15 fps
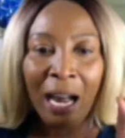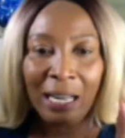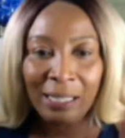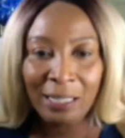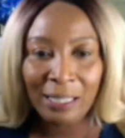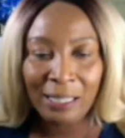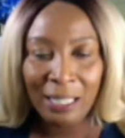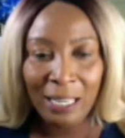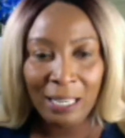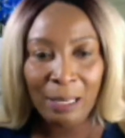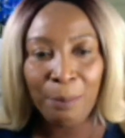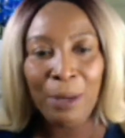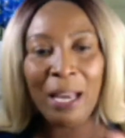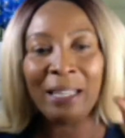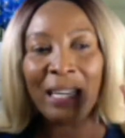I
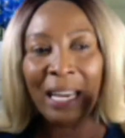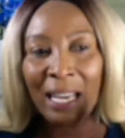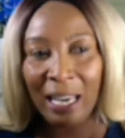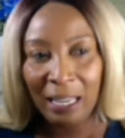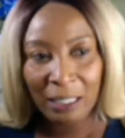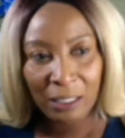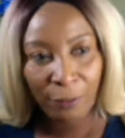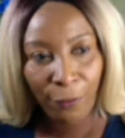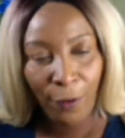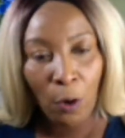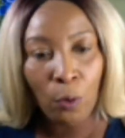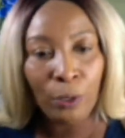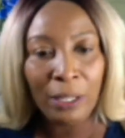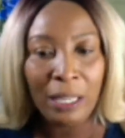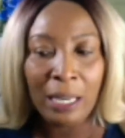steam and I
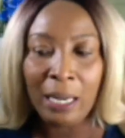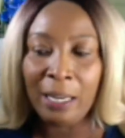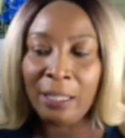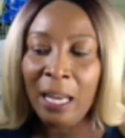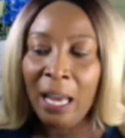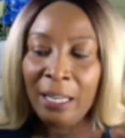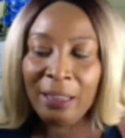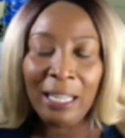exfoliate.